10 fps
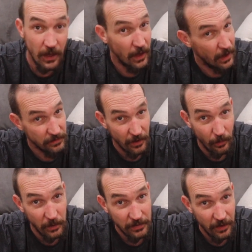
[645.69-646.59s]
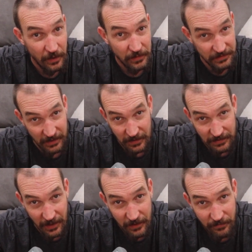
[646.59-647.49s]
As always, stay
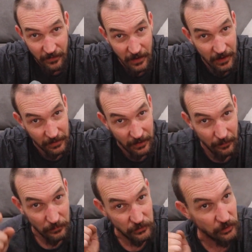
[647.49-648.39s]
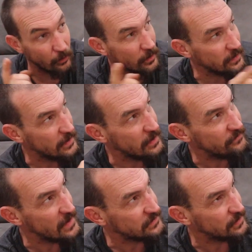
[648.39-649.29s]
safe and come join the
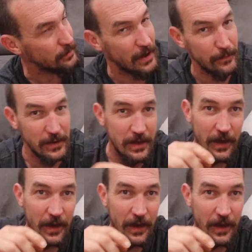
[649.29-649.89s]
adventure, baby.